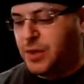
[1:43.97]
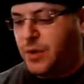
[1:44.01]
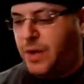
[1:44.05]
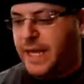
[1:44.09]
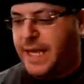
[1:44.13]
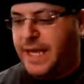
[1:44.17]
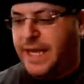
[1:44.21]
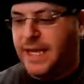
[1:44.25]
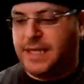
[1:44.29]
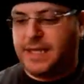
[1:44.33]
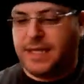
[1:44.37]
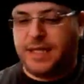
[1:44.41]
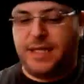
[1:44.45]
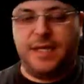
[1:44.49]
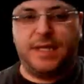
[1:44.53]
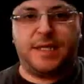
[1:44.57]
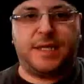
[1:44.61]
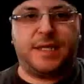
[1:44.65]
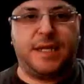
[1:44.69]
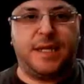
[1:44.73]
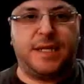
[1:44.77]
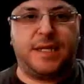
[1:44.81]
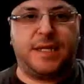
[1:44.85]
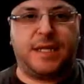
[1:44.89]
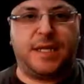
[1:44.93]
So I guess
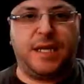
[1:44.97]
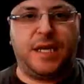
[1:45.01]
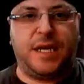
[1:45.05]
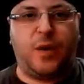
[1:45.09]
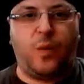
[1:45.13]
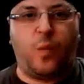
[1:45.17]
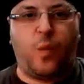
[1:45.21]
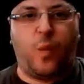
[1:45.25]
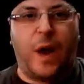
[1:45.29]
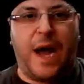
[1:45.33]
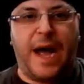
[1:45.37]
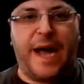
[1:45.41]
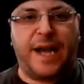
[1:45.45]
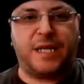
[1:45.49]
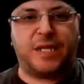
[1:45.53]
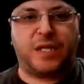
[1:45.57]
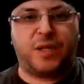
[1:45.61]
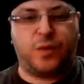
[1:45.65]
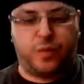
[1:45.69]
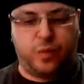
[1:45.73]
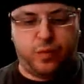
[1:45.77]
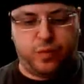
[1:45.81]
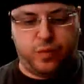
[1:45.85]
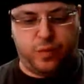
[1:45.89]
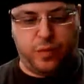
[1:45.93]
this is the
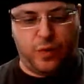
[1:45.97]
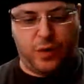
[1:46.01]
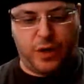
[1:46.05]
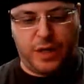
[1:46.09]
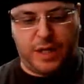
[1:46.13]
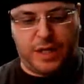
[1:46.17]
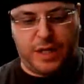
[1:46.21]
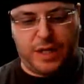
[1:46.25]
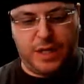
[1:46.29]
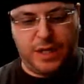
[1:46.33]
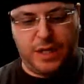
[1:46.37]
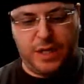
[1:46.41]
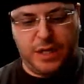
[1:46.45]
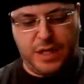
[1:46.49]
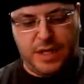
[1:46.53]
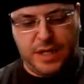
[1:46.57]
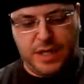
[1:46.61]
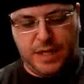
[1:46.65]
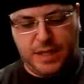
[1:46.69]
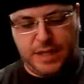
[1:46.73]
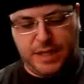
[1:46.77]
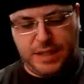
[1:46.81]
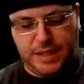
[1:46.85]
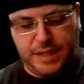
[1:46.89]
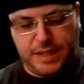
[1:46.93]
Waxwork
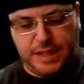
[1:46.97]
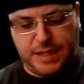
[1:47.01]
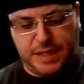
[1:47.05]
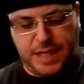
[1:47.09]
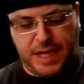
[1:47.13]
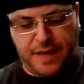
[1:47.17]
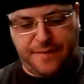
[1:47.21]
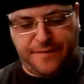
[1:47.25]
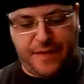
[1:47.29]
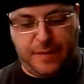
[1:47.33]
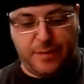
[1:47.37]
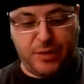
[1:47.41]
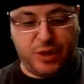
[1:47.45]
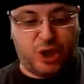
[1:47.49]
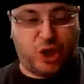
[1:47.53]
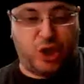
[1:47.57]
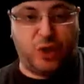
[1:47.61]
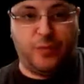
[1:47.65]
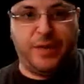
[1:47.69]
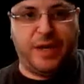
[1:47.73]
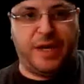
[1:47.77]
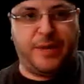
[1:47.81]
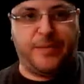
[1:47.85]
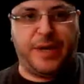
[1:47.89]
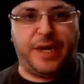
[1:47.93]
stuff, I'm
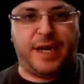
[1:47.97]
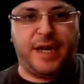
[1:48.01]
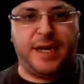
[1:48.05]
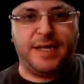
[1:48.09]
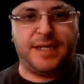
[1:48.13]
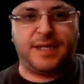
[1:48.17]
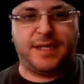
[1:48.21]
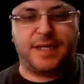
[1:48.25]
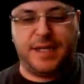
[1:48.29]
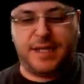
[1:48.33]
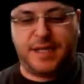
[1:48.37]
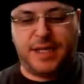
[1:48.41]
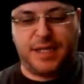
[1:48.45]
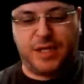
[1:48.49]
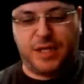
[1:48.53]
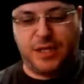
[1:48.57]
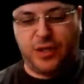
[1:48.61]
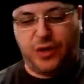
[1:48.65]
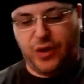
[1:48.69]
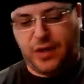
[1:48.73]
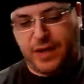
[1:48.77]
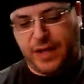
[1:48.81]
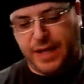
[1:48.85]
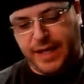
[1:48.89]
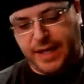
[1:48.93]
assuming, because this
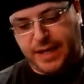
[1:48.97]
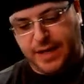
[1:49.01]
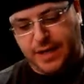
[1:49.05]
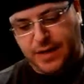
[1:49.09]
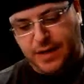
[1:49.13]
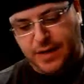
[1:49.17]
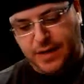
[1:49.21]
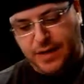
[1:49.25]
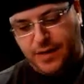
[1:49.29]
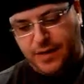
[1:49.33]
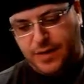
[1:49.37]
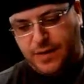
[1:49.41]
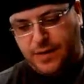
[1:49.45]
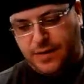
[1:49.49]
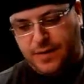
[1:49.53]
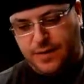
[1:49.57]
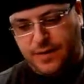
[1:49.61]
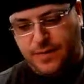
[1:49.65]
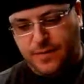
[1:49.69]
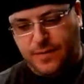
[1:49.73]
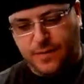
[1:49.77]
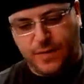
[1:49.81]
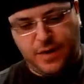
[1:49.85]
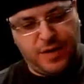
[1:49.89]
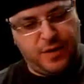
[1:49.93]
doesn't look like
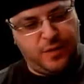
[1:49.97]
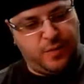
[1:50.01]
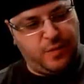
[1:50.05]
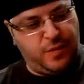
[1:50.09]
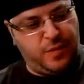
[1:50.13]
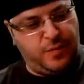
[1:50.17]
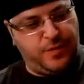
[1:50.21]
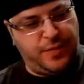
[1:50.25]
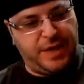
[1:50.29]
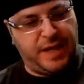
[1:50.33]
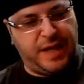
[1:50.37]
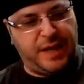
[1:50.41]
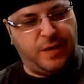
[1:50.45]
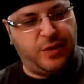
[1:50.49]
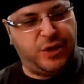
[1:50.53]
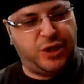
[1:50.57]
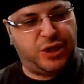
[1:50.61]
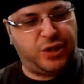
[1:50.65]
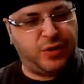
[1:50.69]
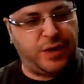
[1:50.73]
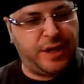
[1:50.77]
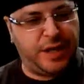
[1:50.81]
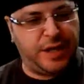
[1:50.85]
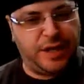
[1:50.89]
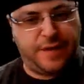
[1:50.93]
what it would be that
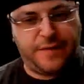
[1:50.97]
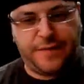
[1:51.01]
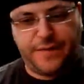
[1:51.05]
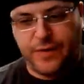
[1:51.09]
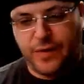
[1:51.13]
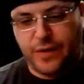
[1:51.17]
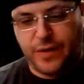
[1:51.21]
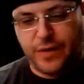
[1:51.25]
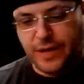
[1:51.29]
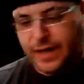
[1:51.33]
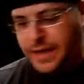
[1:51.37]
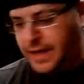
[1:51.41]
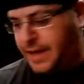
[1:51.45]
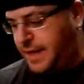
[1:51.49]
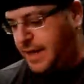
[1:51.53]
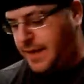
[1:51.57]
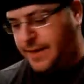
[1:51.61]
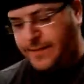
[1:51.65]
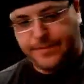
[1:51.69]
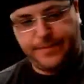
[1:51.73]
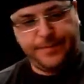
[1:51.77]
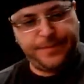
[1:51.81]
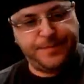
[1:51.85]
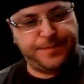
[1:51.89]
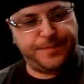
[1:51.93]
we traded for.
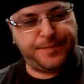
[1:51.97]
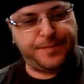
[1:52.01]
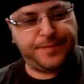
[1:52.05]
Yeah.